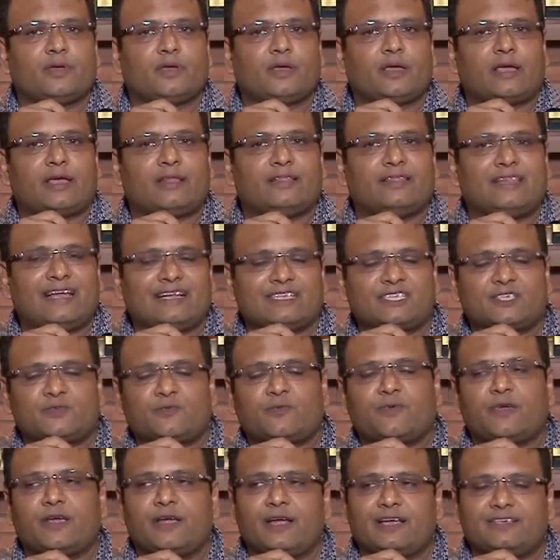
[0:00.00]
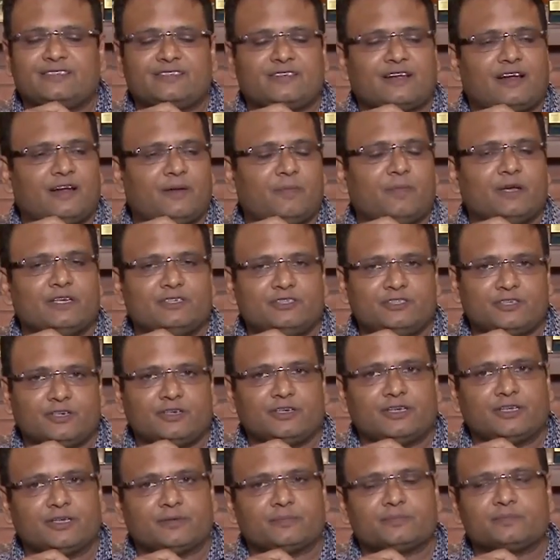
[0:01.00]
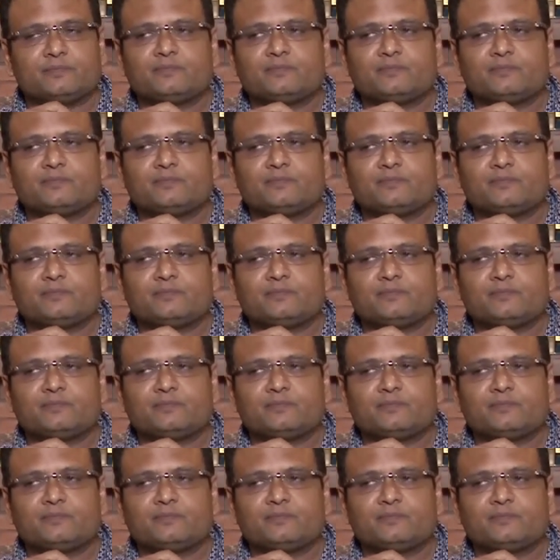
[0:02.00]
And that's where I started my journey.